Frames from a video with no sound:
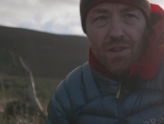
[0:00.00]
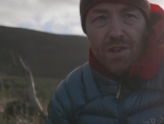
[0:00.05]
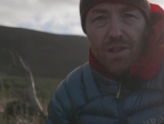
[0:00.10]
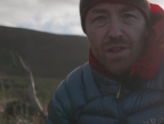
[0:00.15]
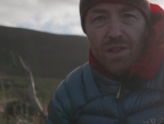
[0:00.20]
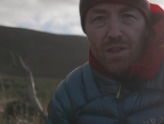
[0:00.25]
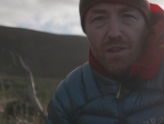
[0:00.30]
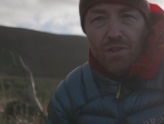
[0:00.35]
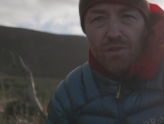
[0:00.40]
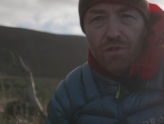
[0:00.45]

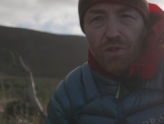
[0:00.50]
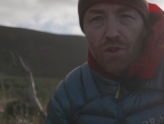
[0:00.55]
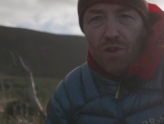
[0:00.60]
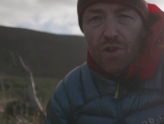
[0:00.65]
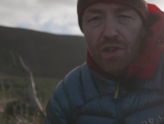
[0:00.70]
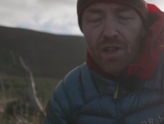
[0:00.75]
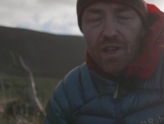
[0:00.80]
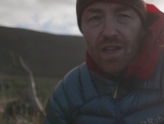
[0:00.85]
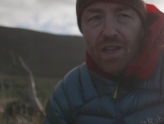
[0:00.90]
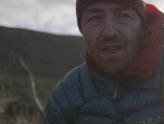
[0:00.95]
the
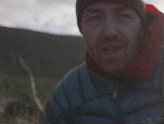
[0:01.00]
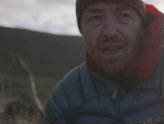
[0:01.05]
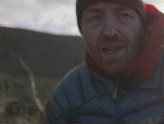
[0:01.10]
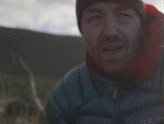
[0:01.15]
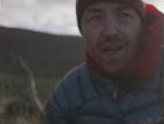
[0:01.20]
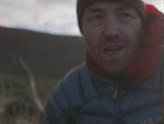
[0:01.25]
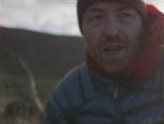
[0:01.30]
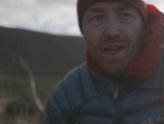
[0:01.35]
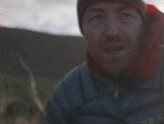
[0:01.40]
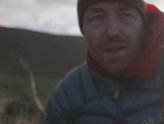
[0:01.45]
drone
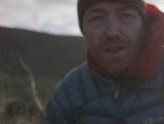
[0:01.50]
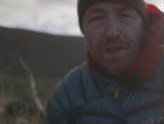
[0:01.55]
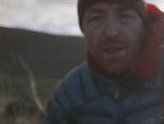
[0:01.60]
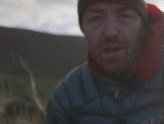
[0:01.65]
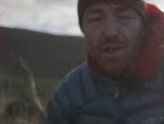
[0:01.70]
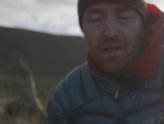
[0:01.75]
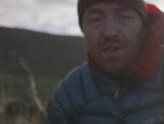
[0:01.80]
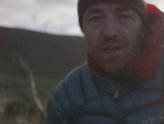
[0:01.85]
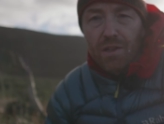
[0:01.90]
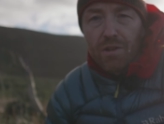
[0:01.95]
and
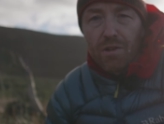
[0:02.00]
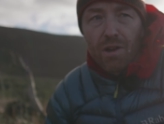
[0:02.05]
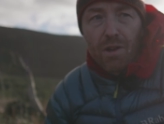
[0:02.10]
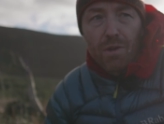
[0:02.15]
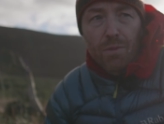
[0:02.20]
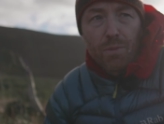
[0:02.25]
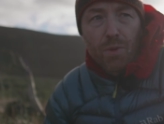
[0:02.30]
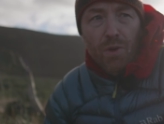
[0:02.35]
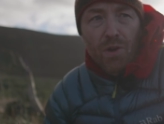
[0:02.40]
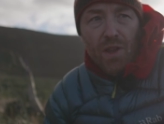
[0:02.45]
circling
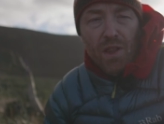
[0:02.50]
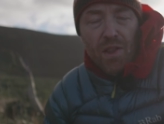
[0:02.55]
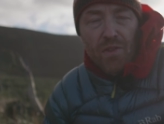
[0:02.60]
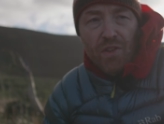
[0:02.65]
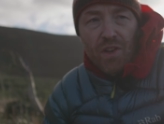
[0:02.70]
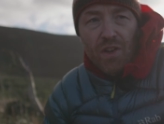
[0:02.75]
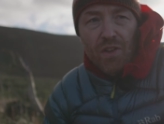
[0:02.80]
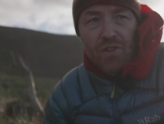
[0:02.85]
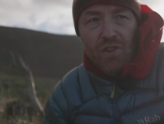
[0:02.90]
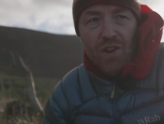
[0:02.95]
around points
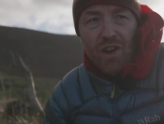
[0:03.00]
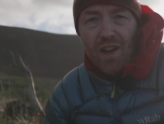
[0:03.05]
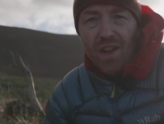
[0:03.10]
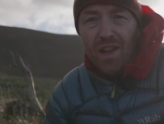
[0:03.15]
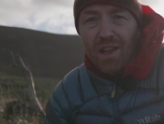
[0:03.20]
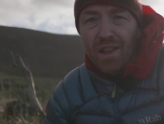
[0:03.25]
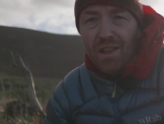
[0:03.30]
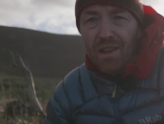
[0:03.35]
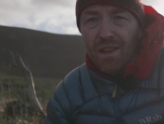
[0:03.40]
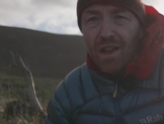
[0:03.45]
of
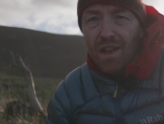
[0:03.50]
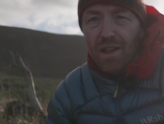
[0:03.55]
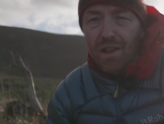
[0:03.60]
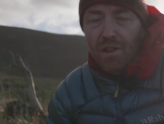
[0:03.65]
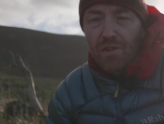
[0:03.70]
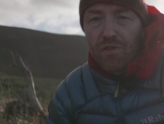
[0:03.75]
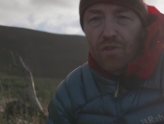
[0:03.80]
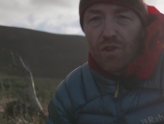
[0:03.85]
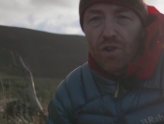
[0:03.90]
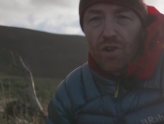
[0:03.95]
interest,
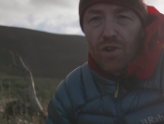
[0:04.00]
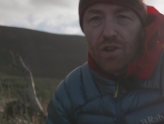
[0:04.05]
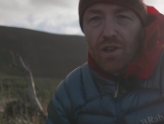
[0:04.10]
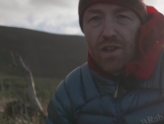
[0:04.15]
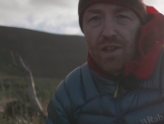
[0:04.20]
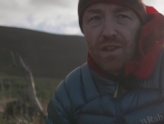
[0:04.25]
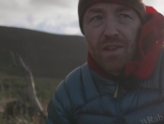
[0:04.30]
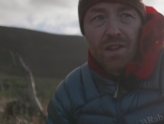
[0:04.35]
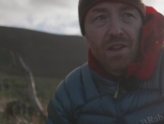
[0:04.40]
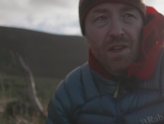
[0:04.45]

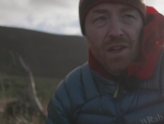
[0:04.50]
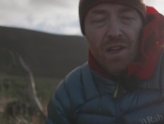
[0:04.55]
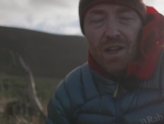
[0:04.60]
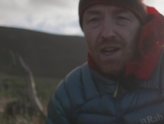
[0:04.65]
asteroid,